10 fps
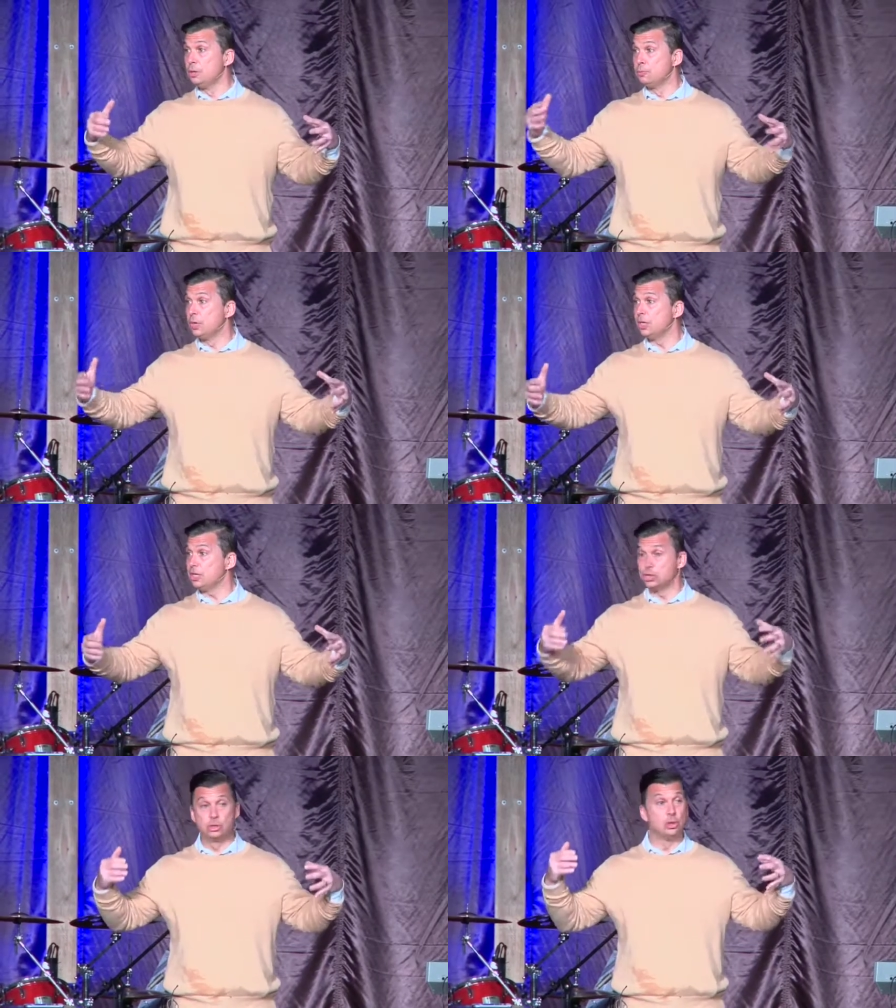really
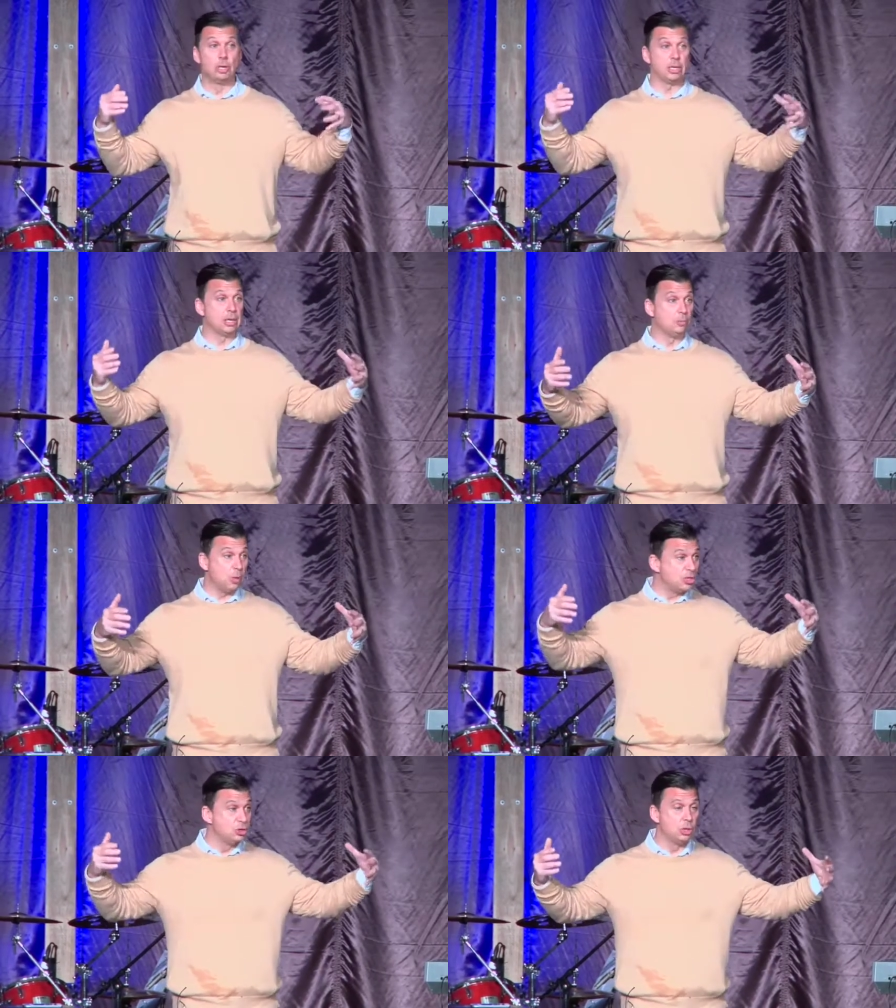is doing and what
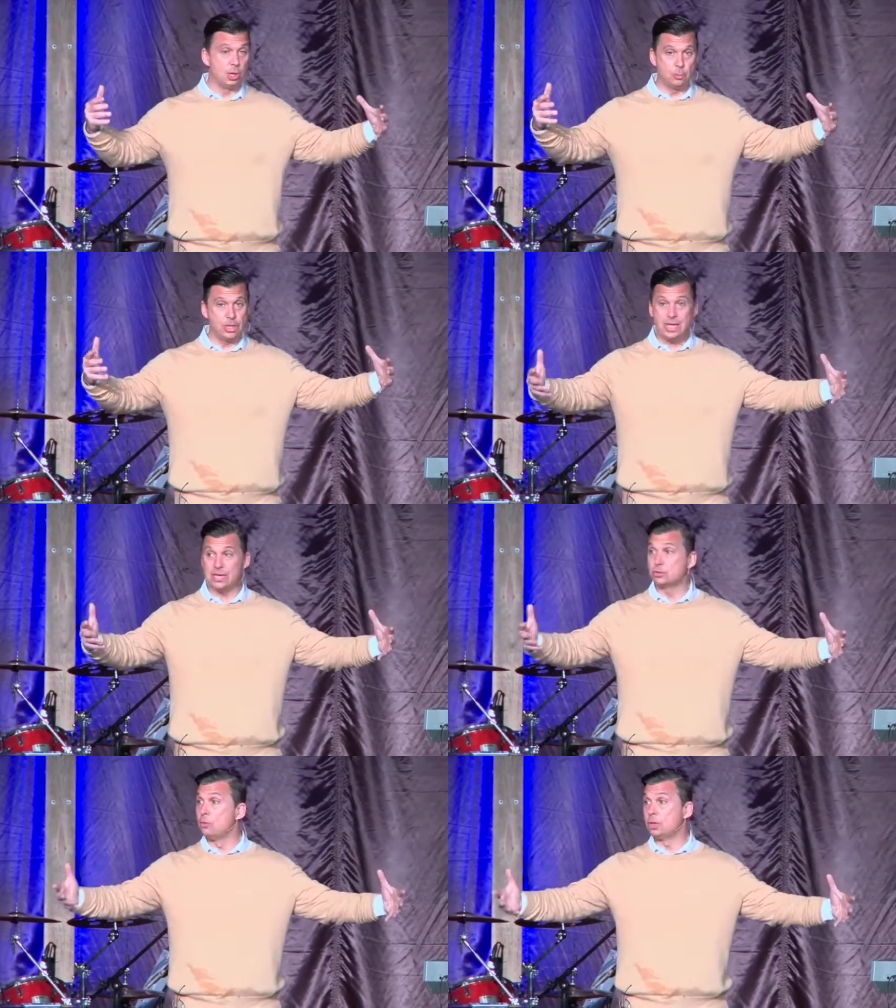he's do, what he has
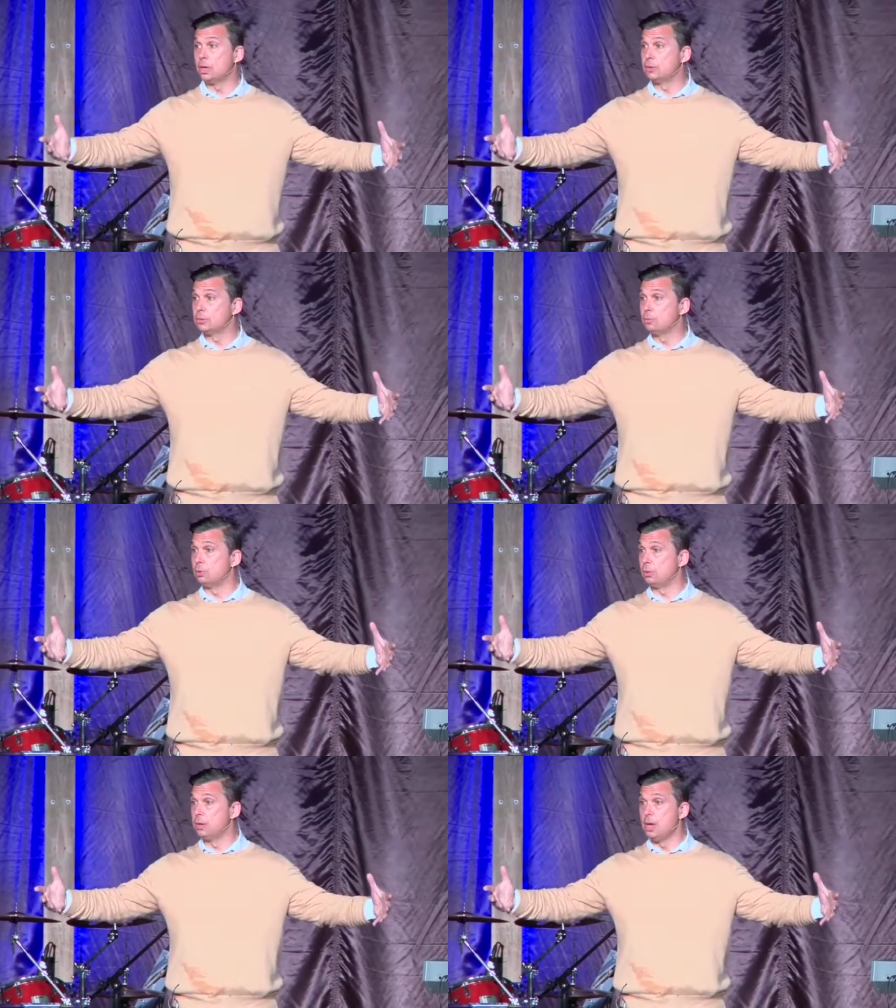going on in this world.